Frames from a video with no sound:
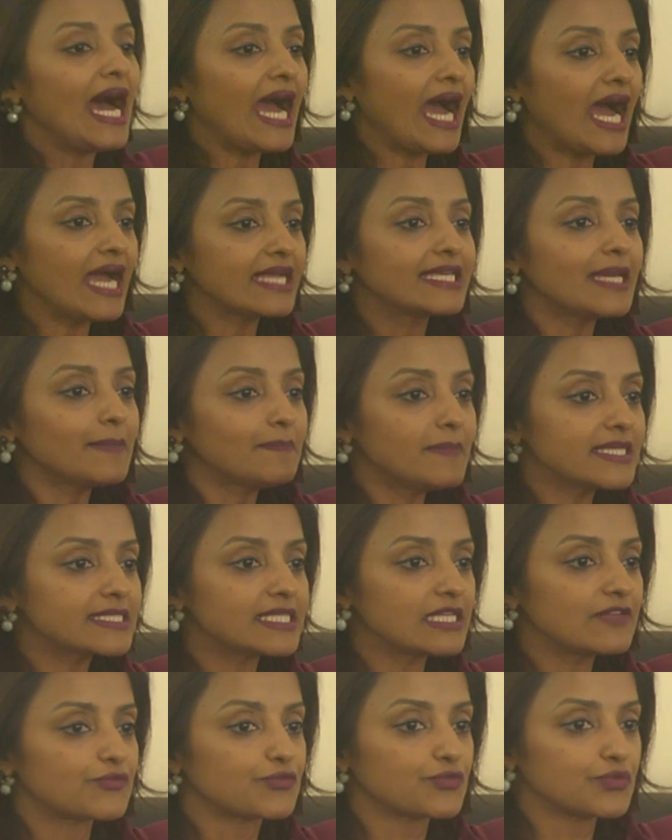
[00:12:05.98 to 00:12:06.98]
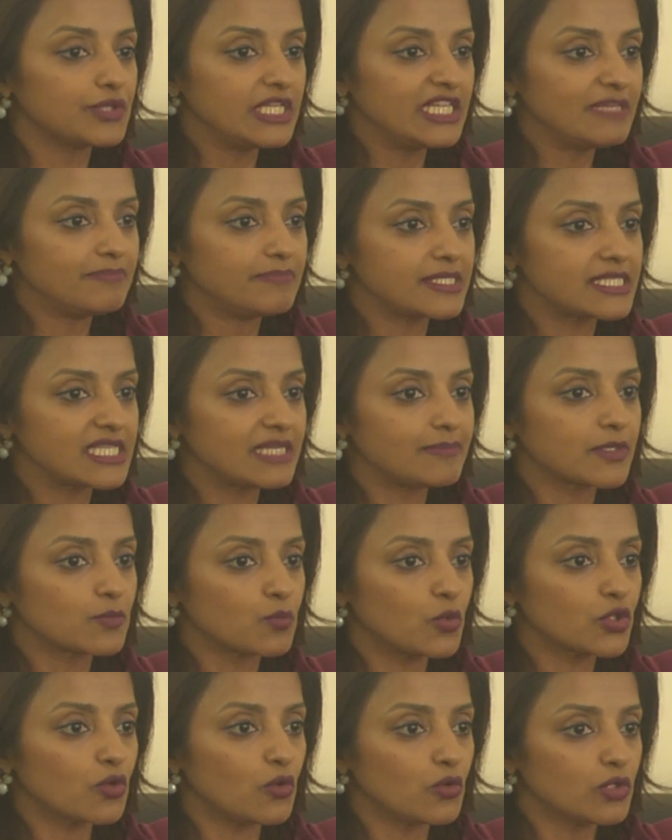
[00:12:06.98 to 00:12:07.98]
I kept myself really busy, but
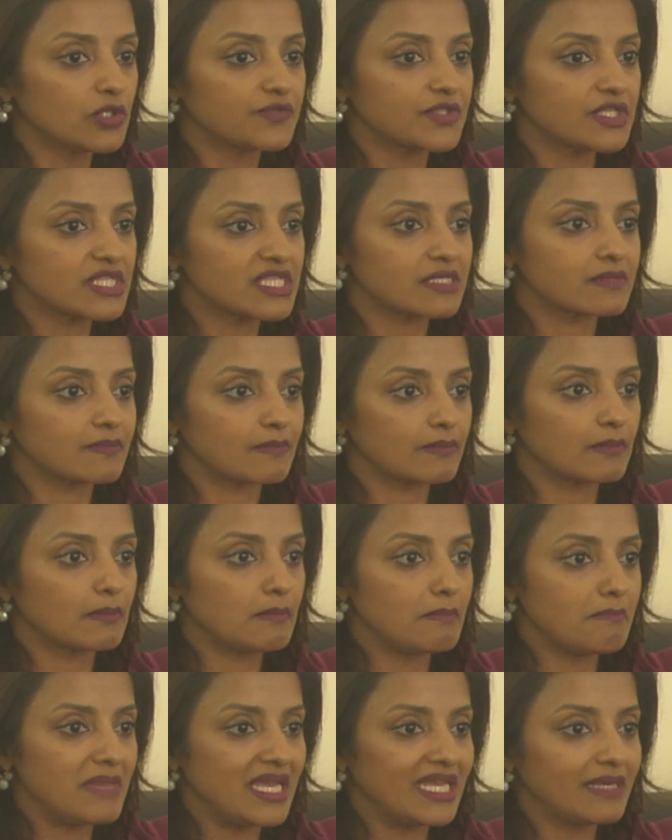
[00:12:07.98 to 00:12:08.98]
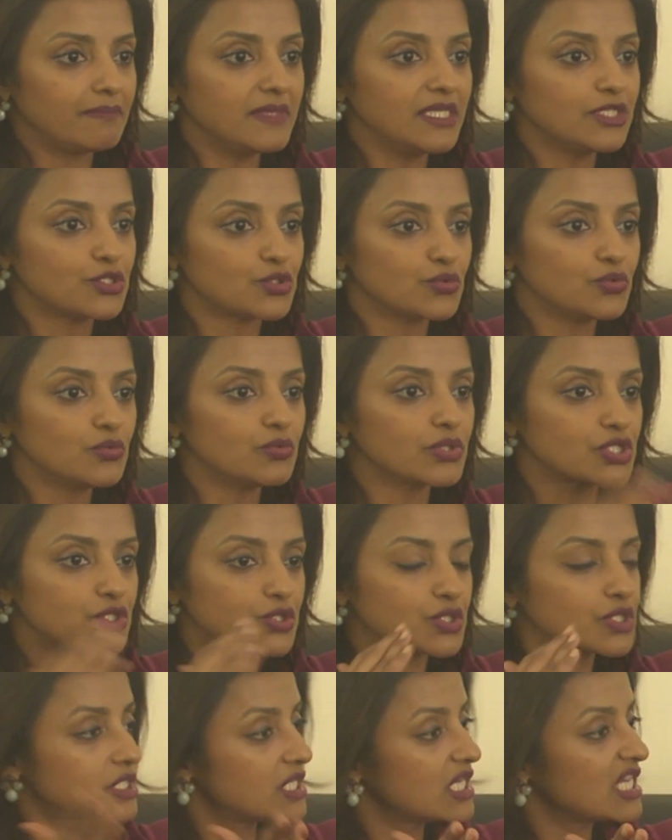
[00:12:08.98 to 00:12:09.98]
what all of this made me do was to
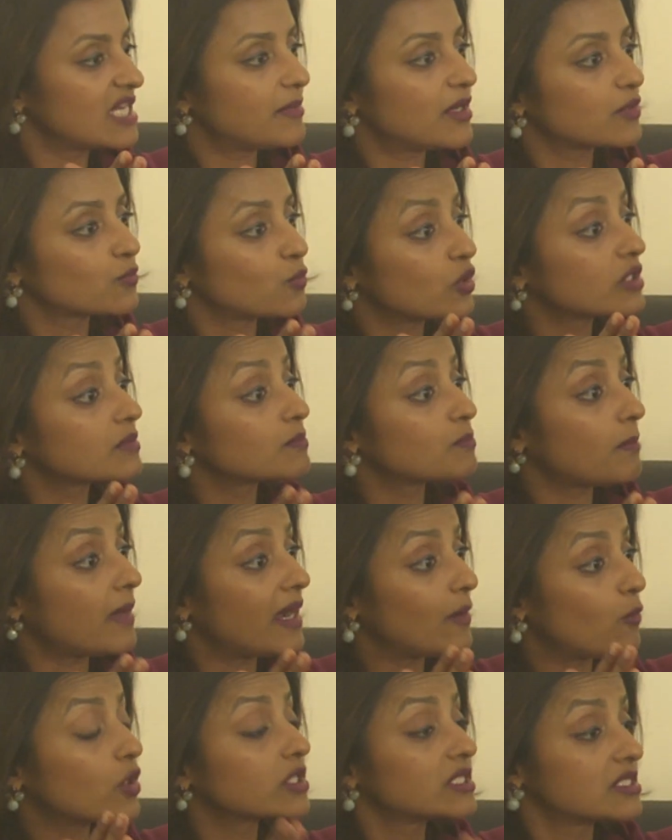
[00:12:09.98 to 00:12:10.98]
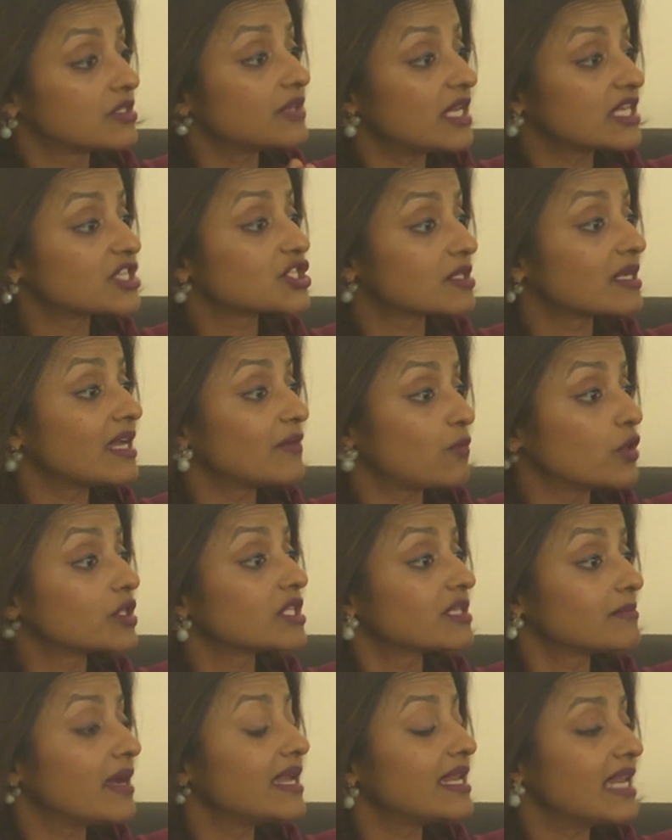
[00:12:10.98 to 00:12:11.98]
just think about what direction I
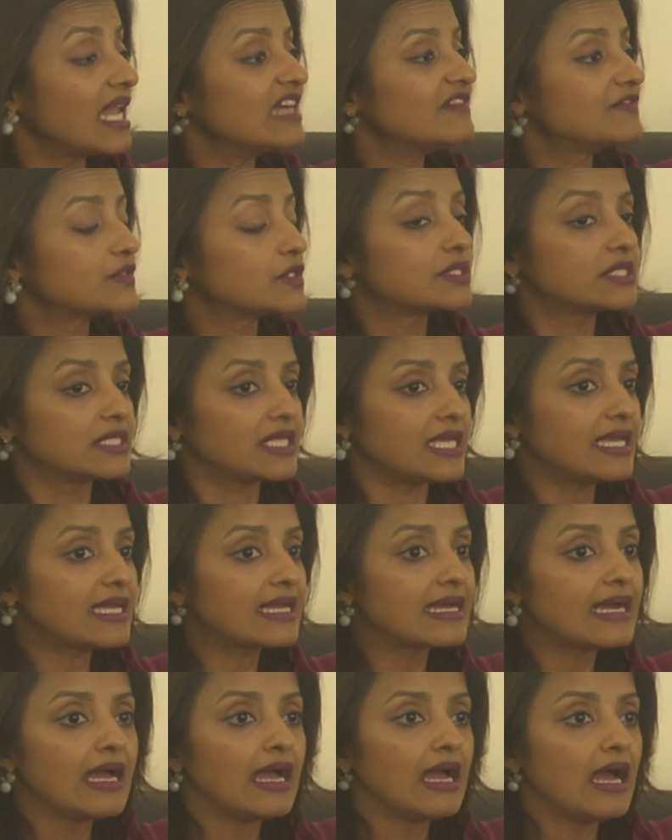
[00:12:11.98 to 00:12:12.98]
wanted my life to take.